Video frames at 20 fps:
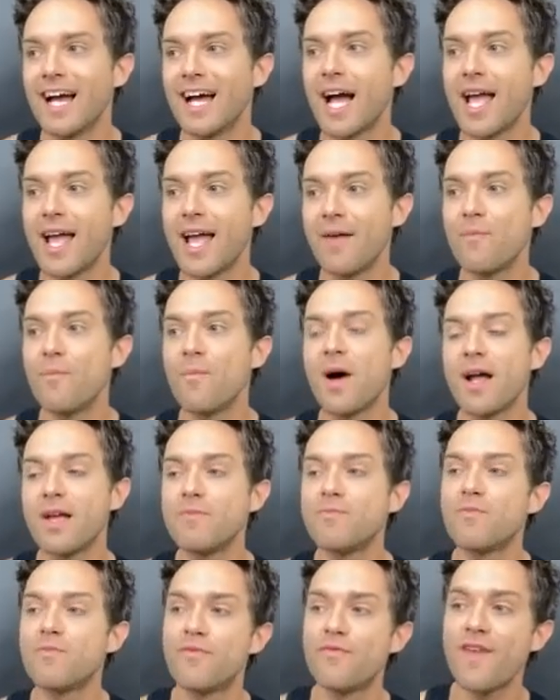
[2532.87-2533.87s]

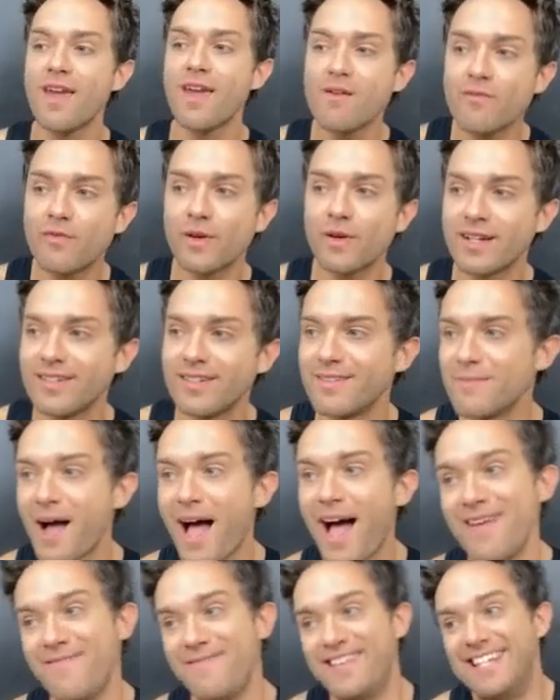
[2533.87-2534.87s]
my favorite,
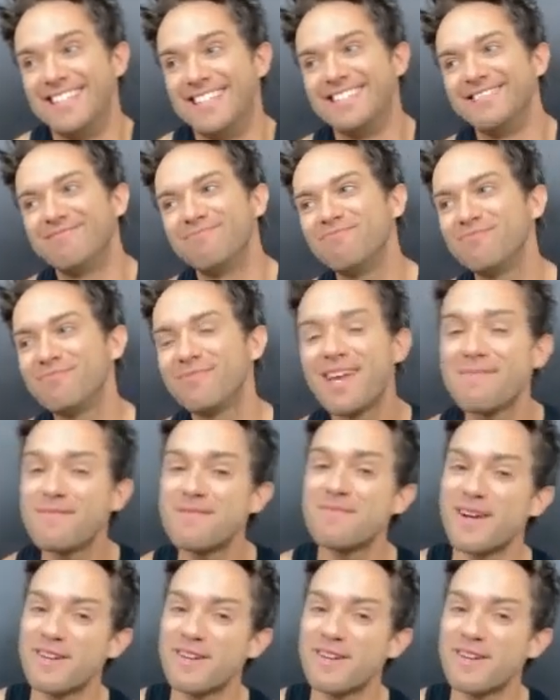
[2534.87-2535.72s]
maybe